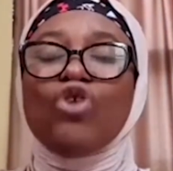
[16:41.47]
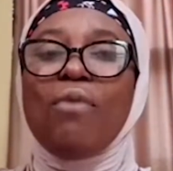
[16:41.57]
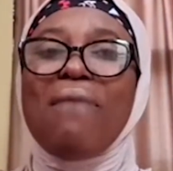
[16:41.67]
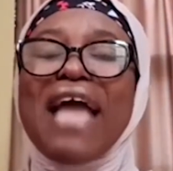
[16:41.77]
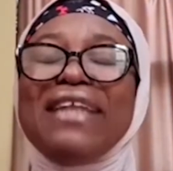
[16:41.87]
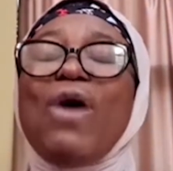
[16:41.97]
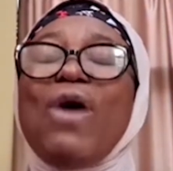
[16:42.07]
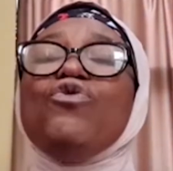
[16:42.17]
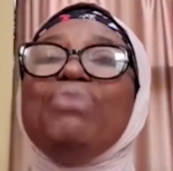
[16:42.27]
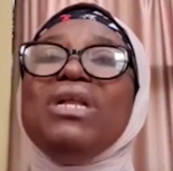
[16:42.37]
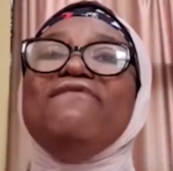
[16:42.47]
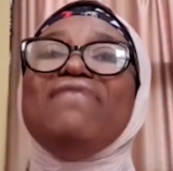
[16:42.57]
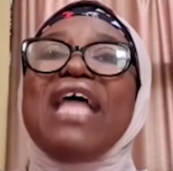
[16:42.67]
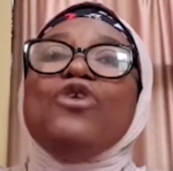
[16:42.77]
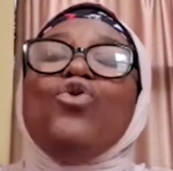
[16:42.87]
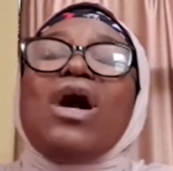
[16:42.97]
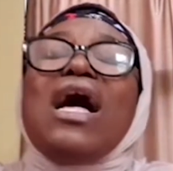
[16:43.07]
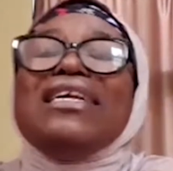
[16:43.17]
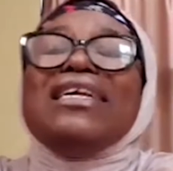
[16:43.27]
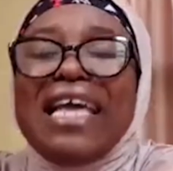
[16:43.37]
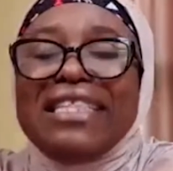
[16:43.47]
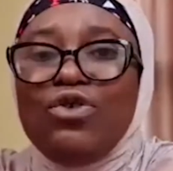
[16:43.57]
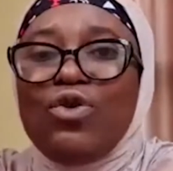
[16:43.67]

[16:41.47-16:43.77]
your mind where you believe that you can't get